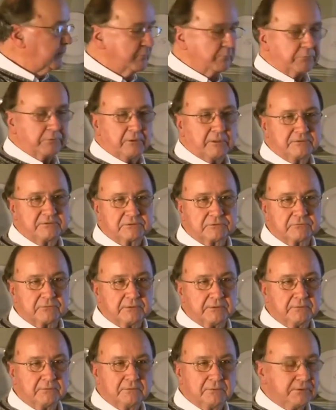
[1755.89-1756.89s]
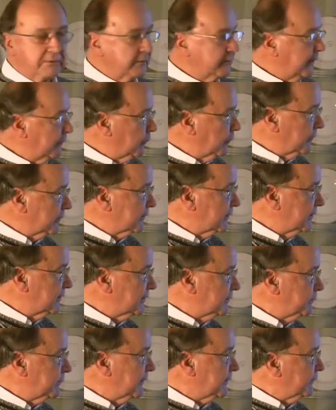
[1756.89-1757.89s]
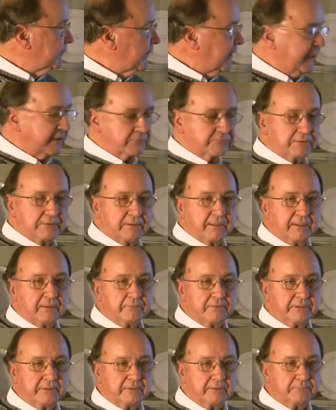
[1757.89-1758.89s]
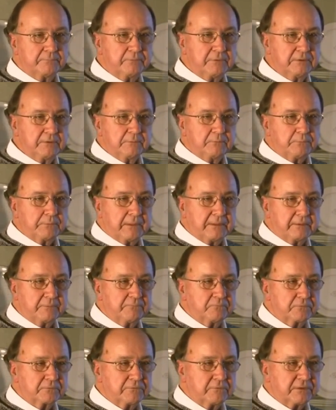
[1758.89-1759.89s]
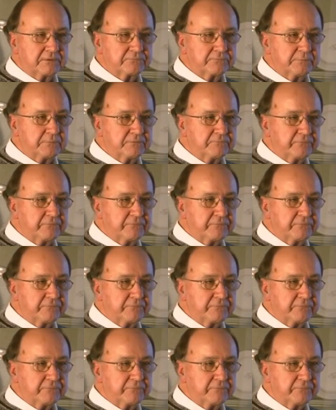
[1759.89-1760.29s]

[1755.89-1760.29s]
on Broad Street and they worked at a big factory down there right across from the